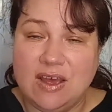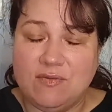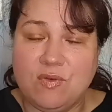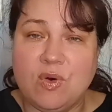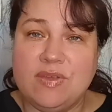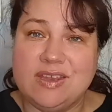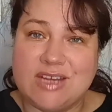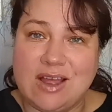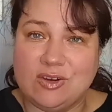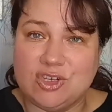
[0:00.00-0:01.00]
for the
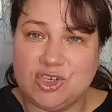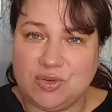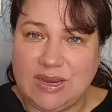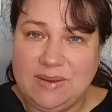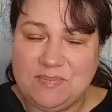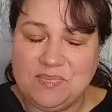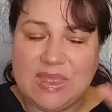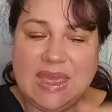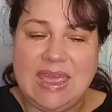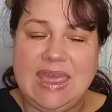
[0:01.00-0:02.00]
Dollar Tree,
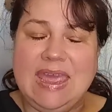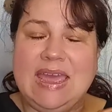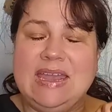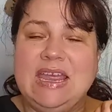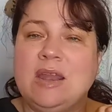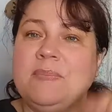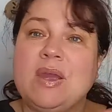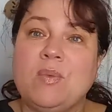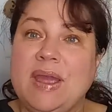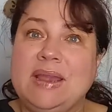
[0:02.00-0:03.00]
and it'll be
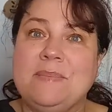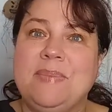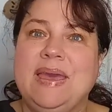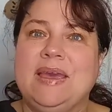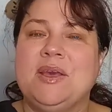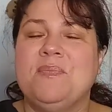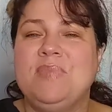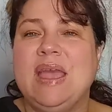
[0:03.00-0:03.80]
a random pick.